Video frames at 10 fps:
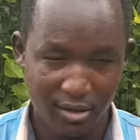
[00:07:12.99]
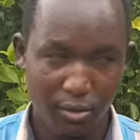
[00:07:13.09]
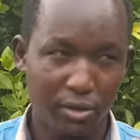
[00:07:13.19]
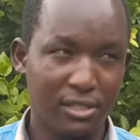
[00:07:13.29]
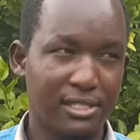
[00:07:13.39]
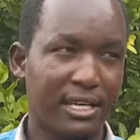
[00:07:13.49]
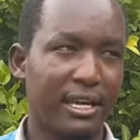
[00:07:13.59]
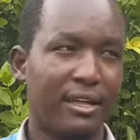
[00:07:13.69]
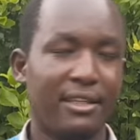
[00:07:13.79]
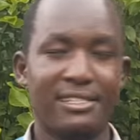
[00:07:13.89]
who is
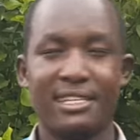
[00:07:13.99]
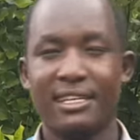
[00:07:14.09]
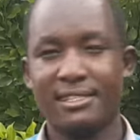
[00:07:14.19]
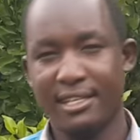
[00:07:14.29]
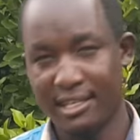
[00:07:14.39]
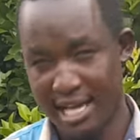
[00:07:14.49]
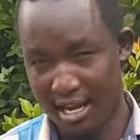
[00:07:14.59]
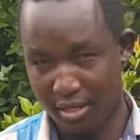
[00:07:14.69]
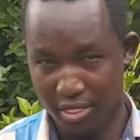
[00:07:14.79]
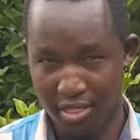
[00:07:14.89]
uh, the CEC
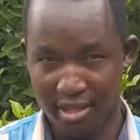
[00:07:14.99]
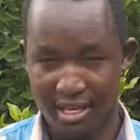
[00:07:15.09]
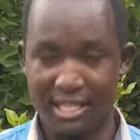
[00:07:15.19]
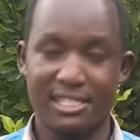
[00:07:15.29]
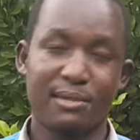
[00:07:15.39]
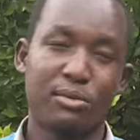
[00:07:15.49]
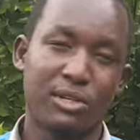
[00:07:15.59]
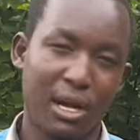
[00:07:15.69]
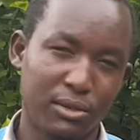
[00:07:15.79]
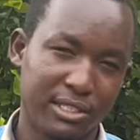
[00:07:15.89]
Health in Samburu
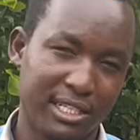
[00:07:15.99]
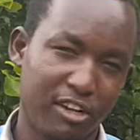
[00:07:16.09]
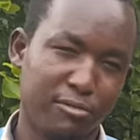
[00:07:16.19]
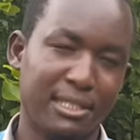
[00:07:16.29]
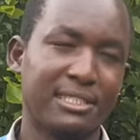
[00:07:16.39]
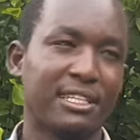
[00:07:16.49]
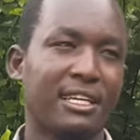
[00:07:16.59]
County Government.